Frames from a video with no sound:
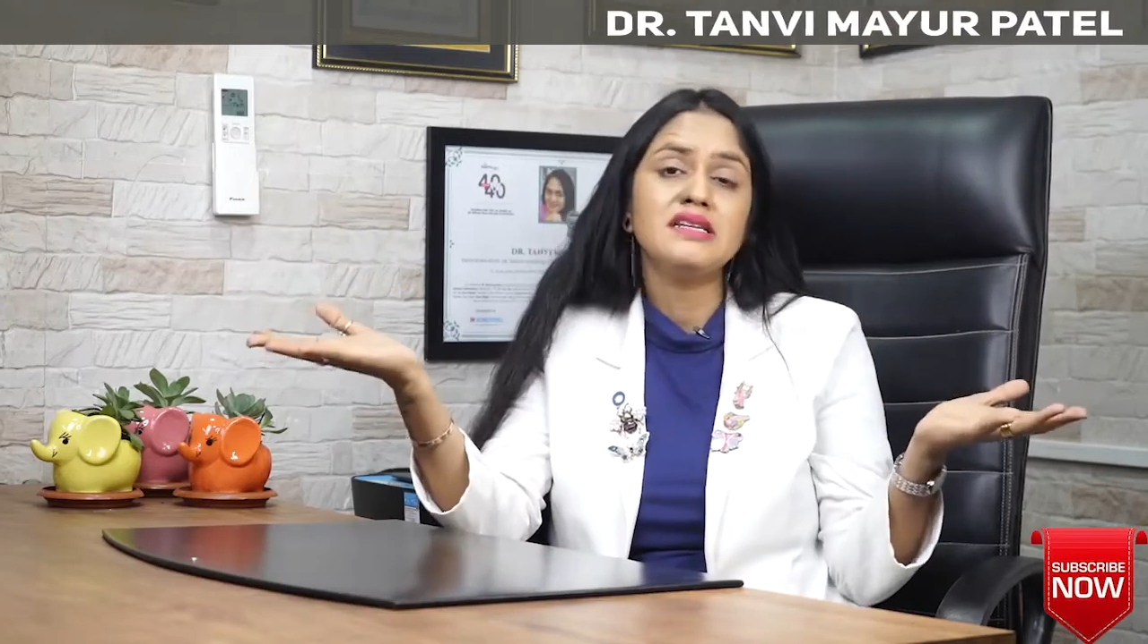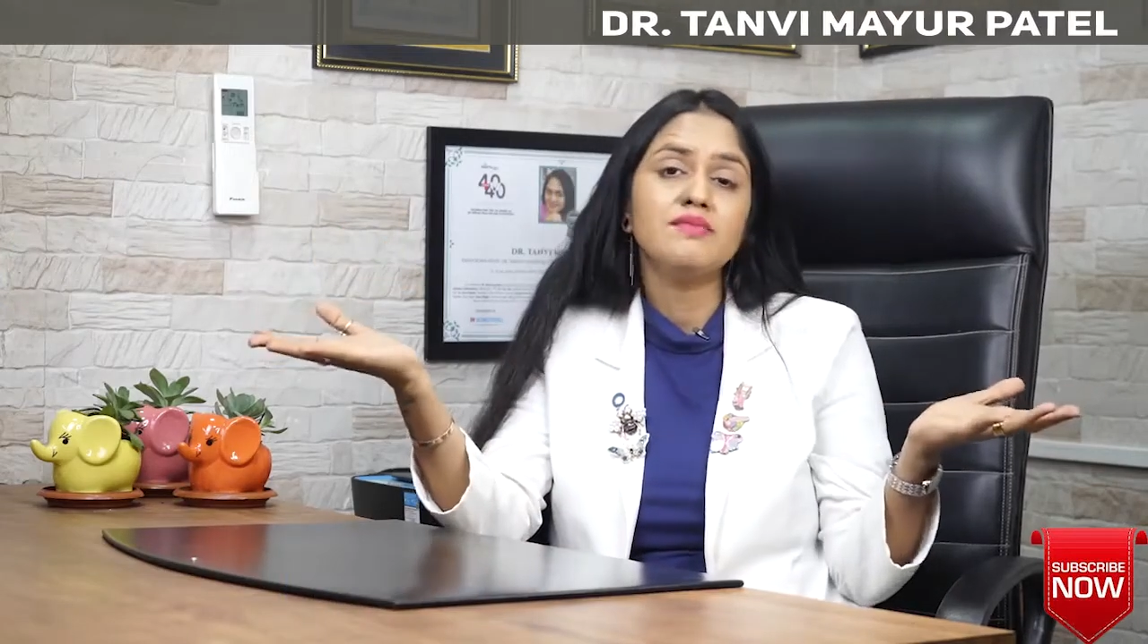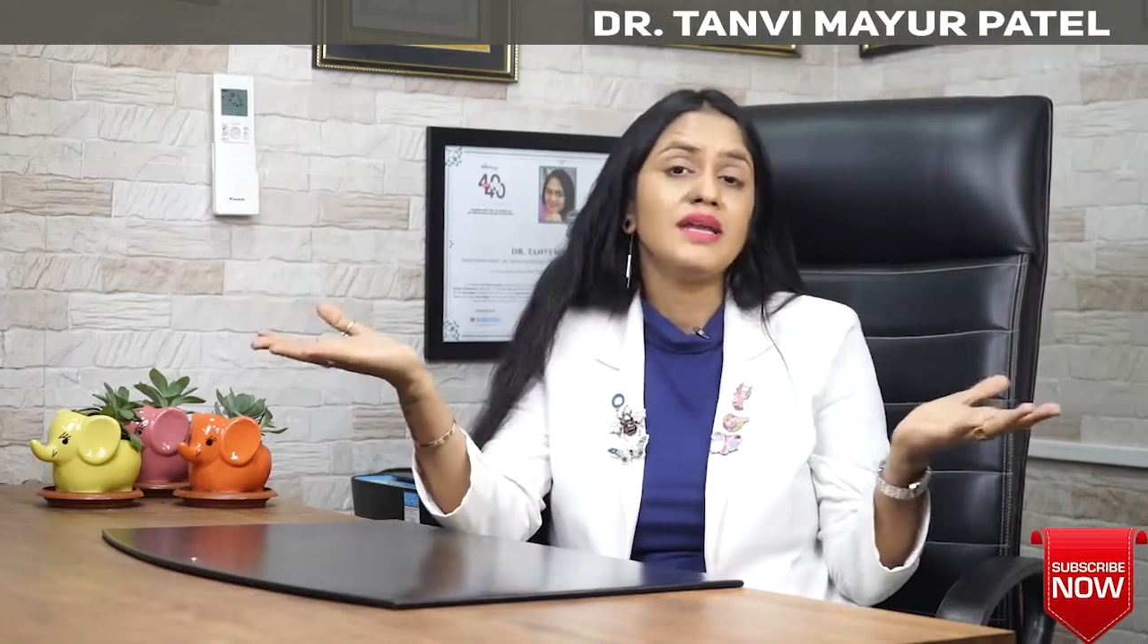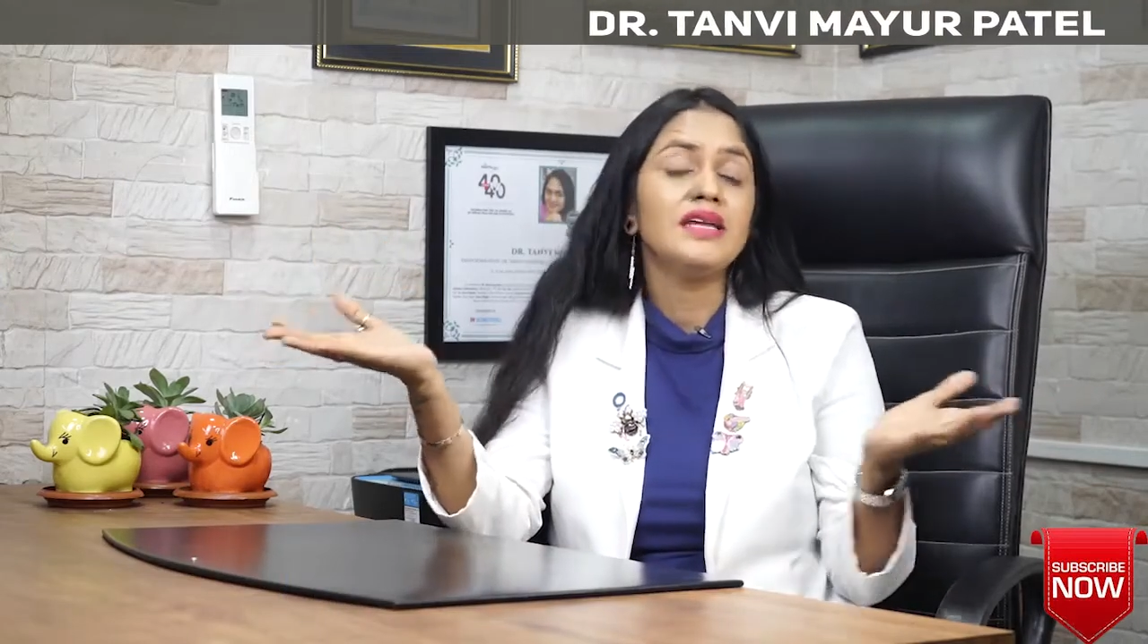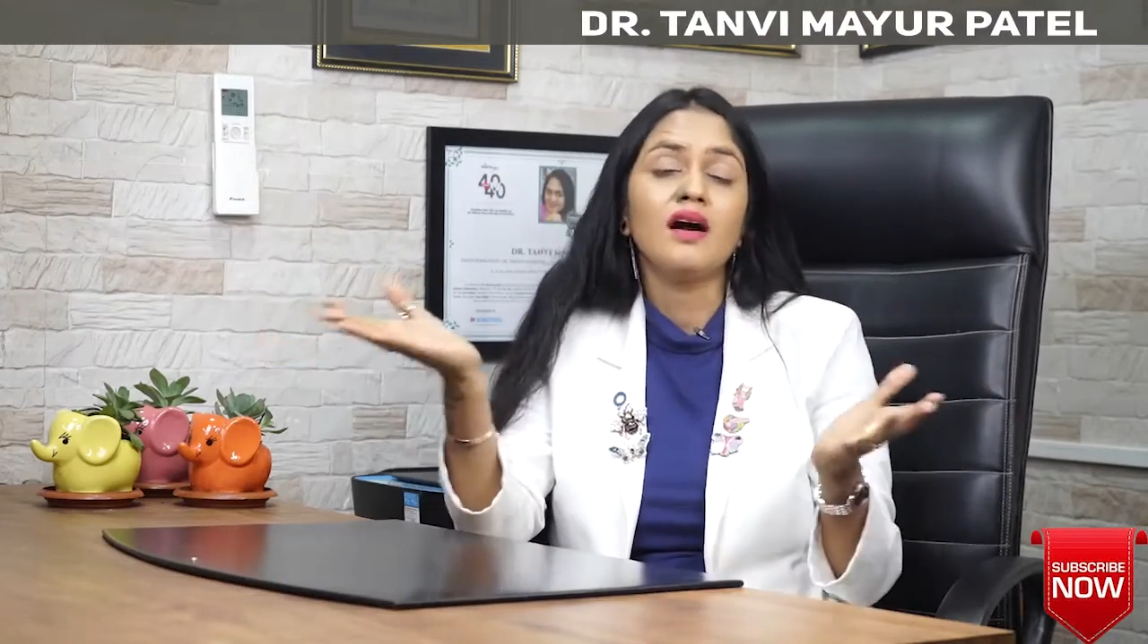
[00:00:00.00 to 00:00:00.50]

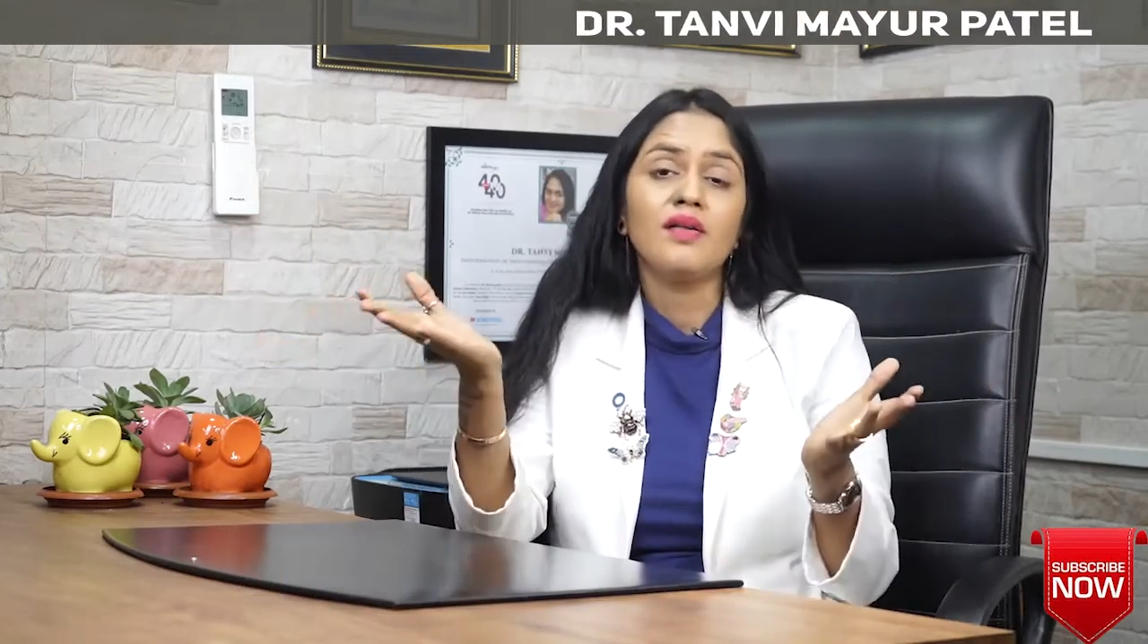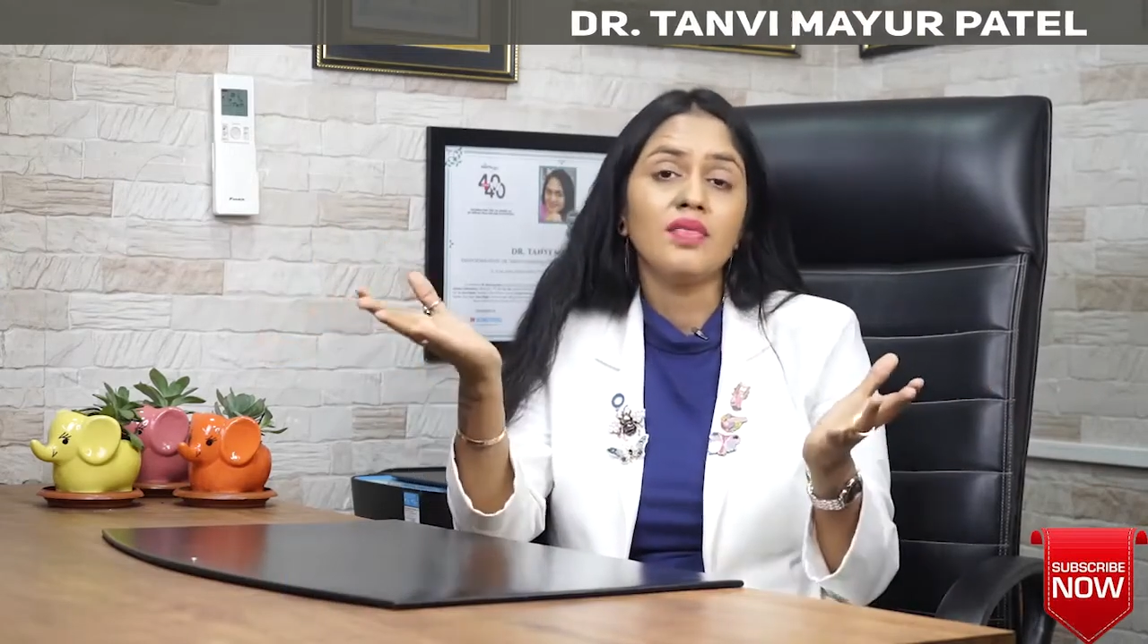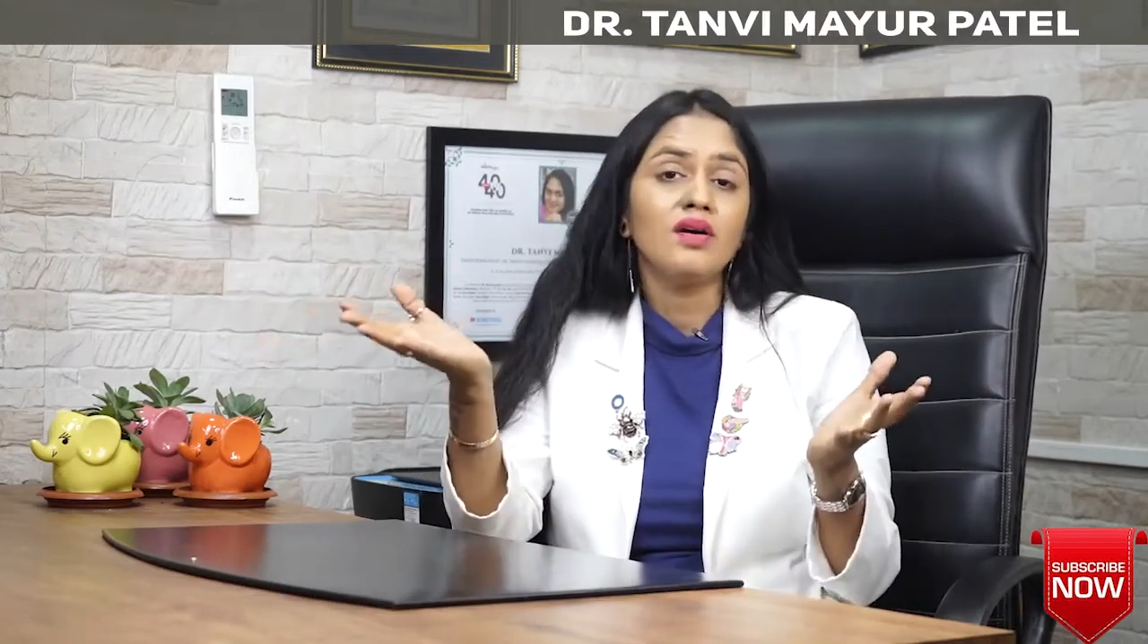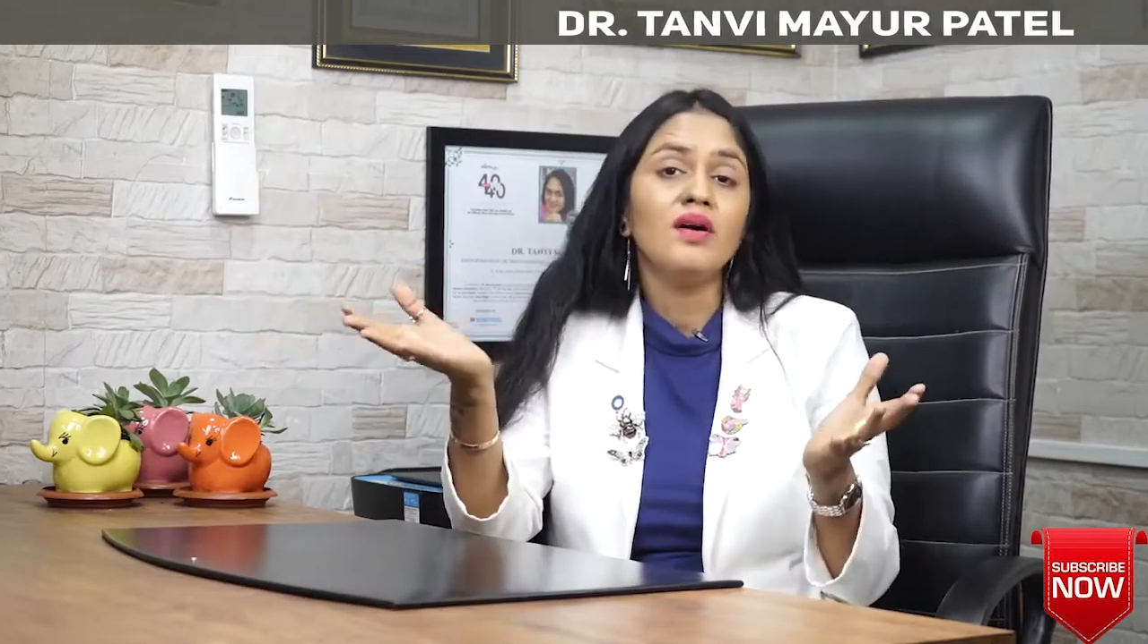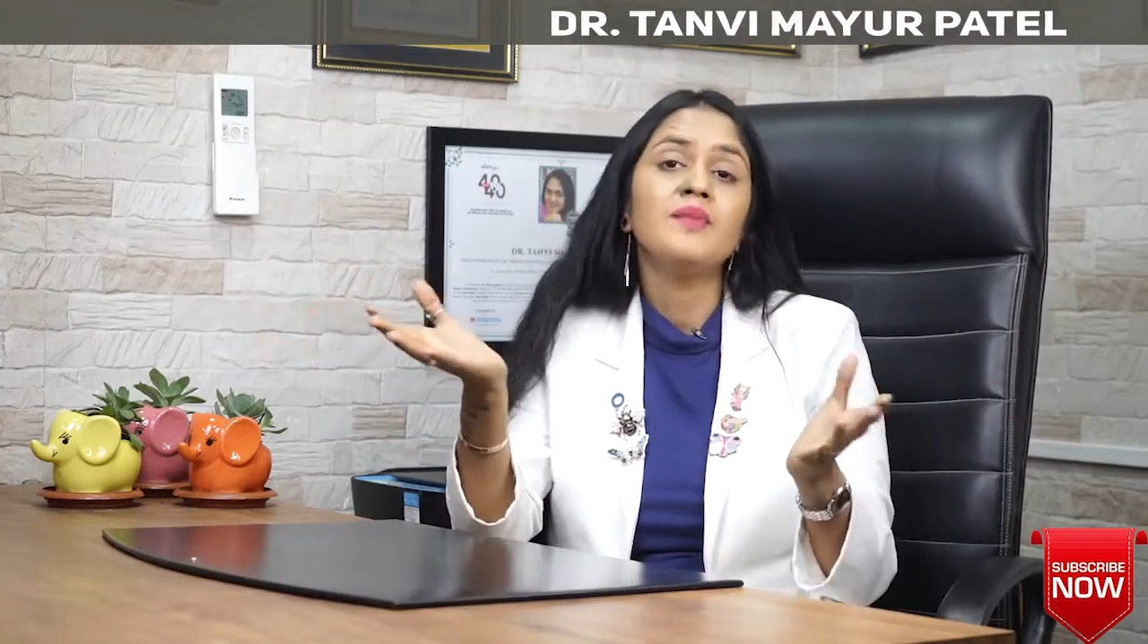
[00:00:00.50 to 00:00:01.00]
many
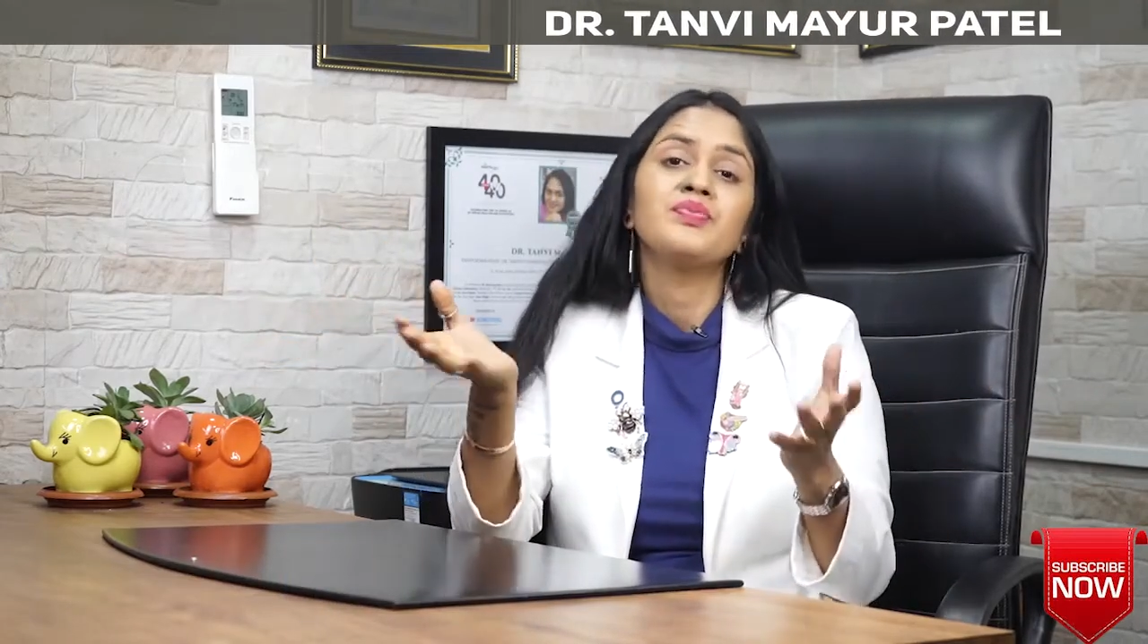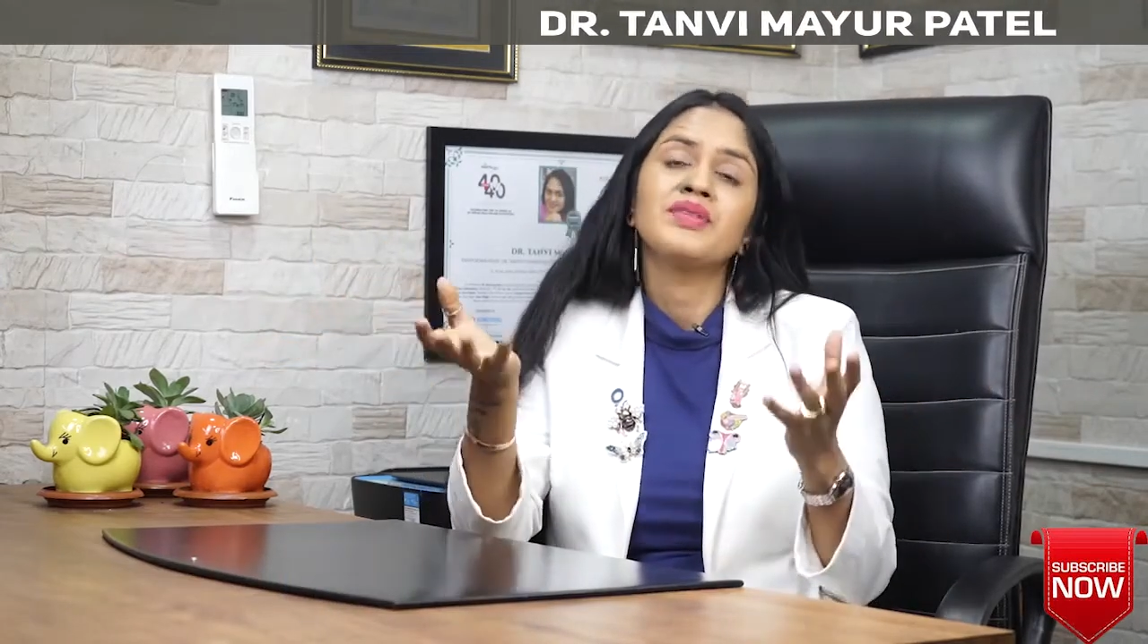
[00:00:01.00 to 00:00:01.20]
other